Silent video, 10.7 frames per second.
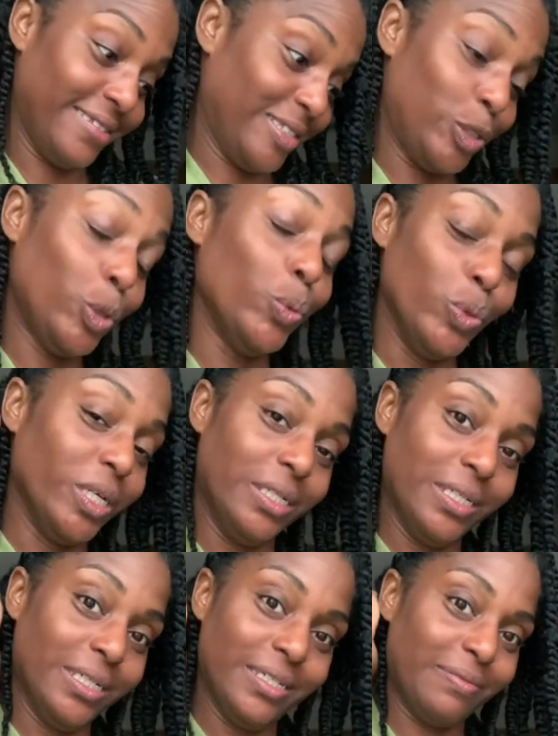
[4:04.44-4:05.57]
too
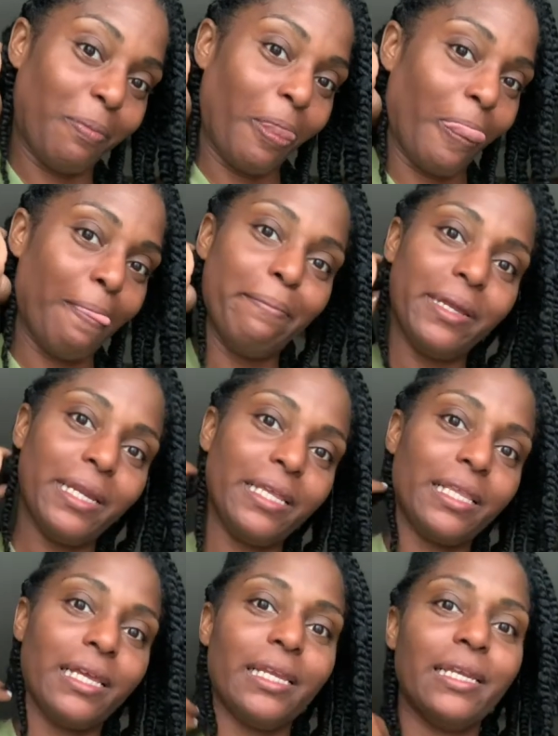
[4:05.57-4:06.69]
good. But at
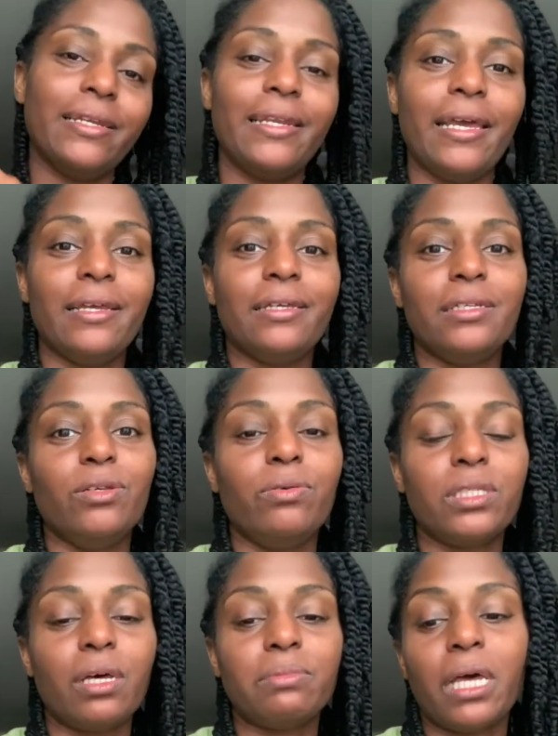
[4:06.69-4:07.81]
the end of the day, you
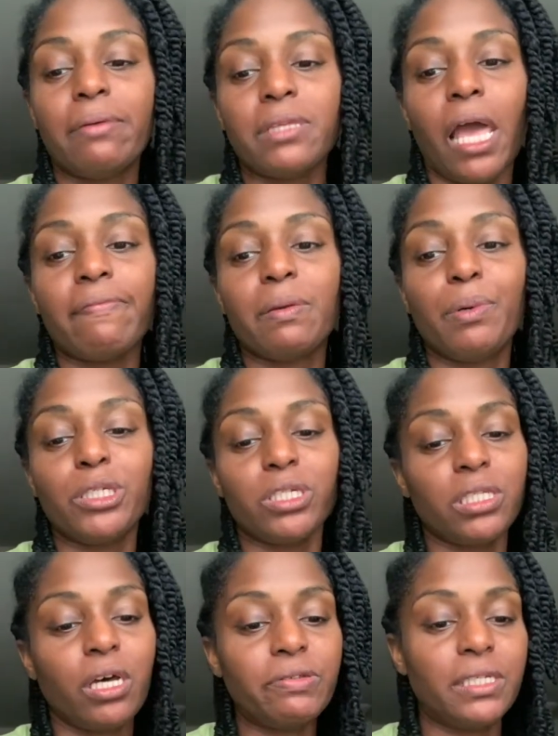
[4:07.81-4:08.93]
sometimes have to put
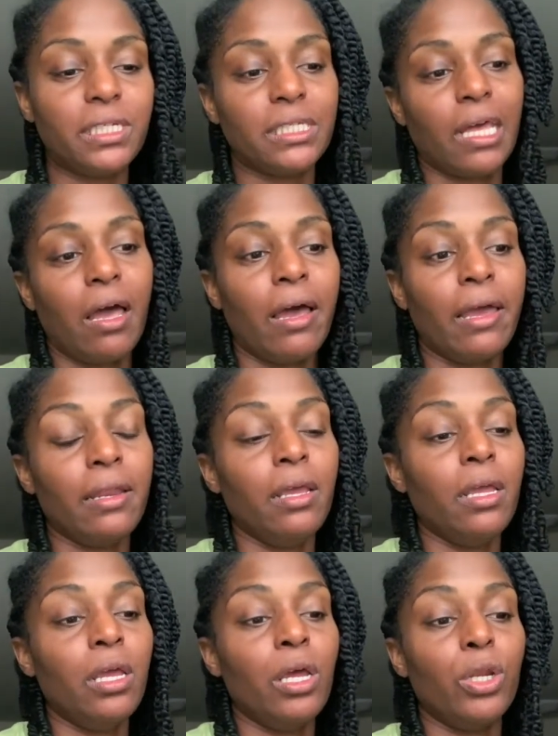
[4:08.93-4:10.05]
yourself to the side,
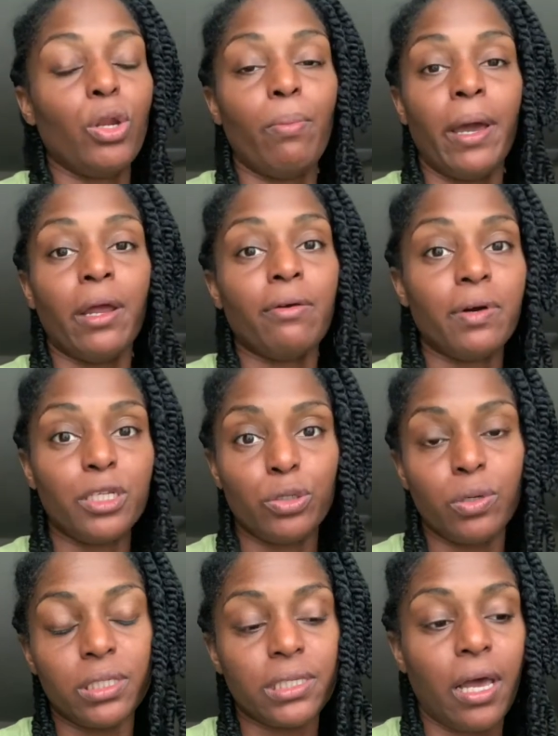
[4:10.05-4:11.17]
no matter what,
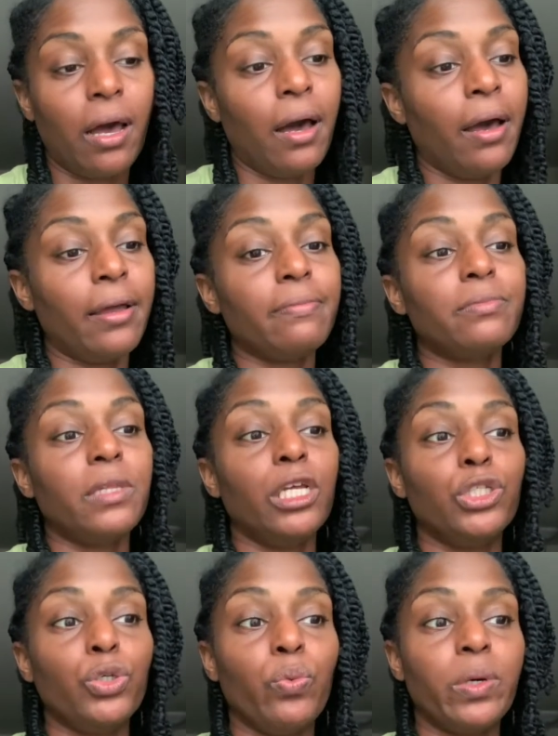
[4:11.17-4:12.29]
trust God and
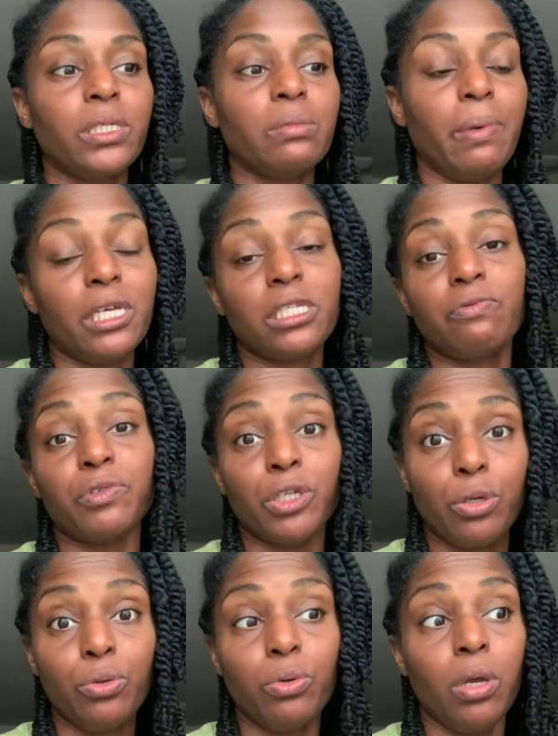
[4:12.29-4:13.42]
do what is best for
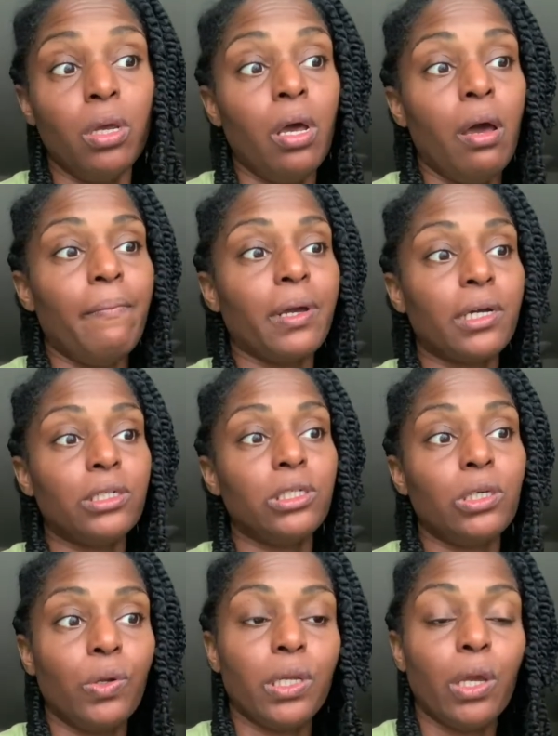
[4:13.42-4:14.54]
you. Because you
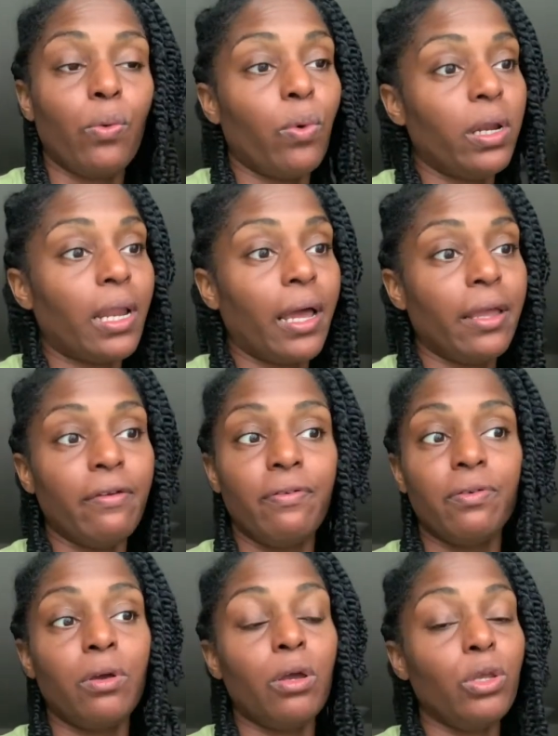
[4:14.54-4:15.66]
only get one life,
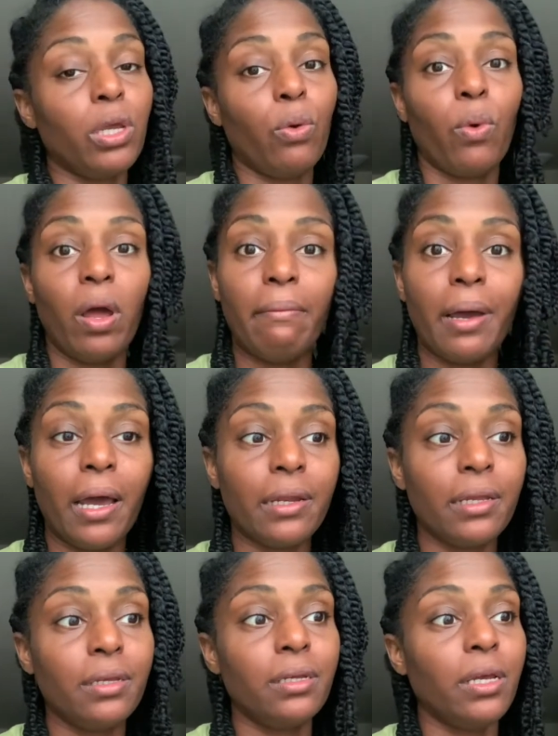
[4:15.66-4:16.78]
you get one
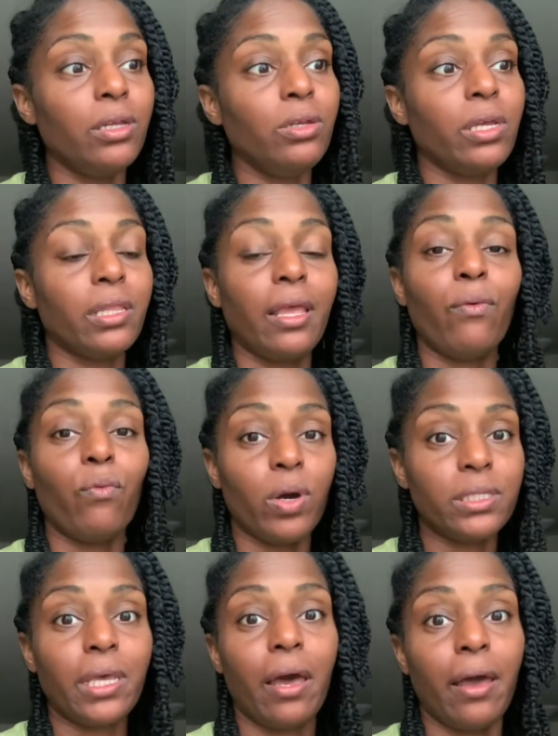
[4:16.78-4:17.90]
body, and you get that one
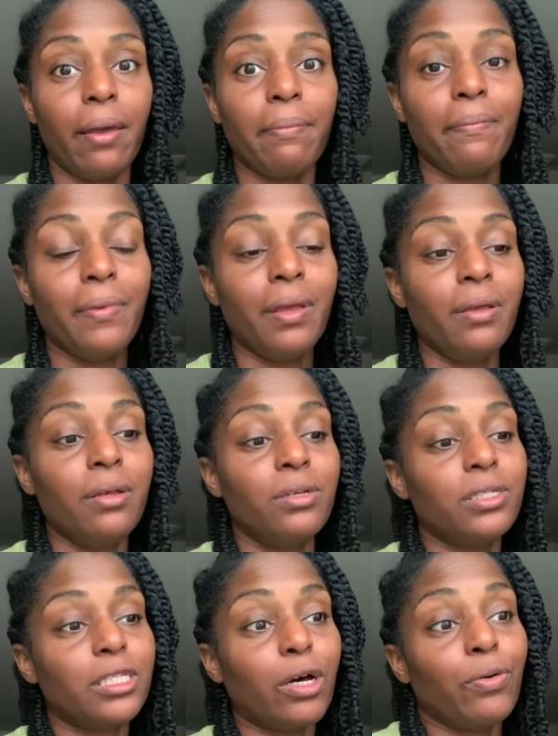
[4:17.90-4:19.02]
time.
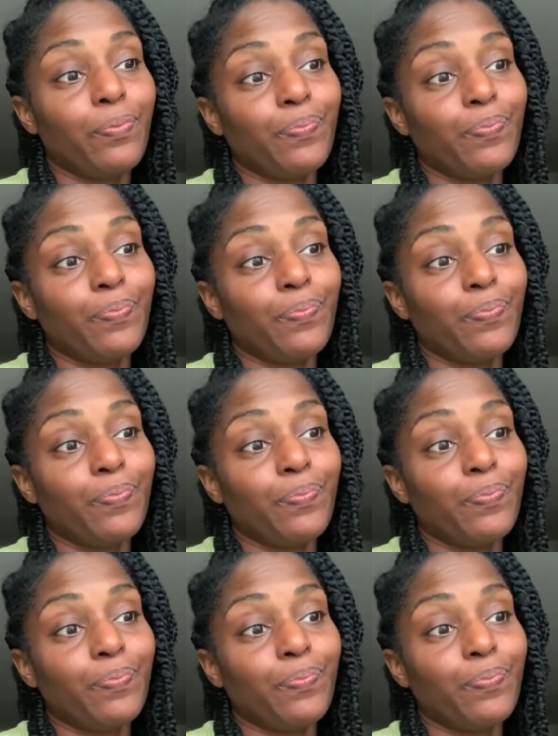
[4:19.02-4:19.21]
So,